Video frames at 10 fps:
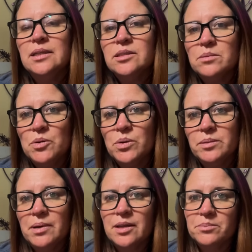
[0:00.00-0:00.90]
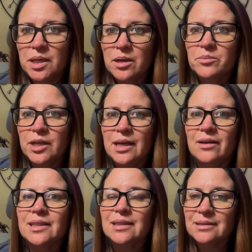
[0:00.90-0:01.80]
supported by the Montgomery
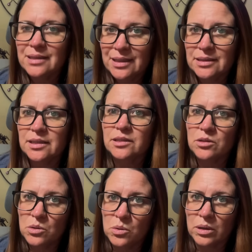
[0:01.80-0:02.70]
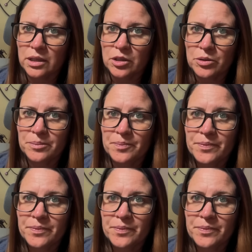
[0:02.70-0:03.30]
County elected coroner.